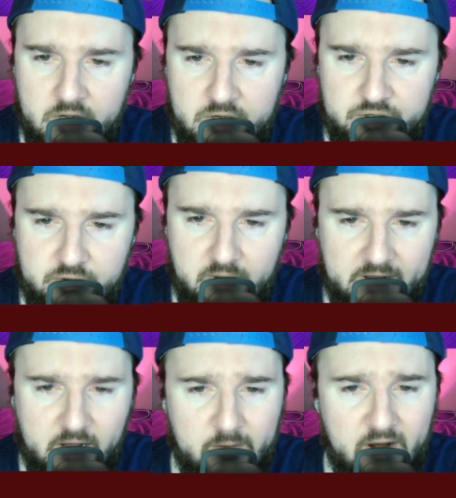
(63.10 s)
Tulane
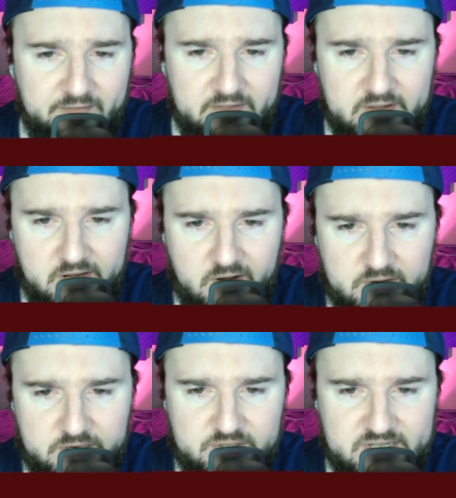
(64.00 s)
coming off, you know, a
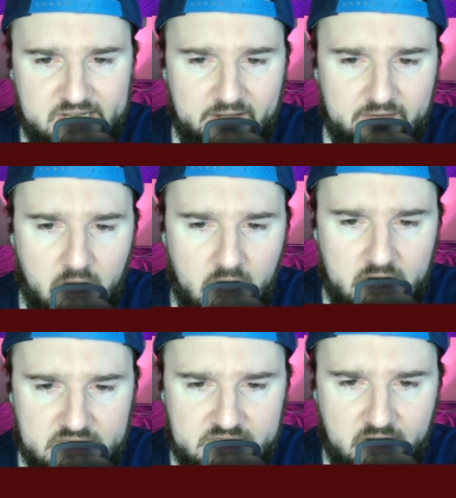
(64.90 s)
UCF loss,
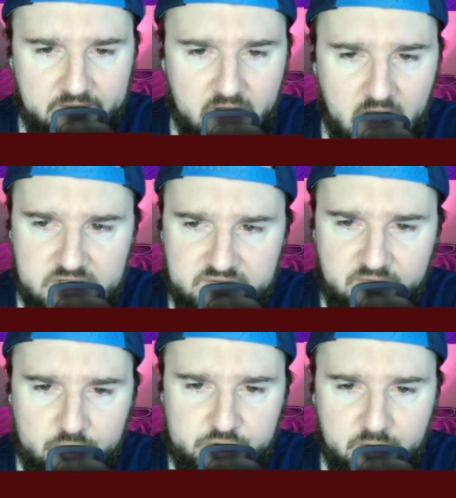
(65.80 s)
tough loss for
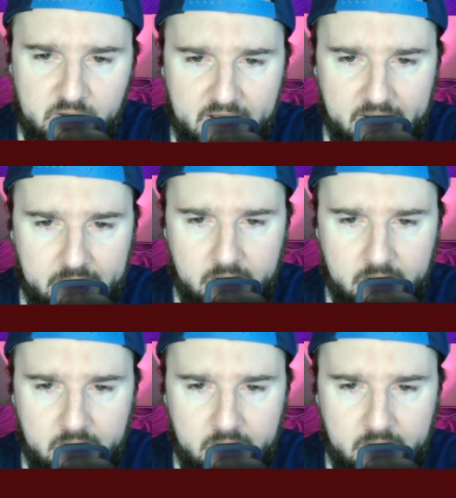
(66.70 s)
Tulane.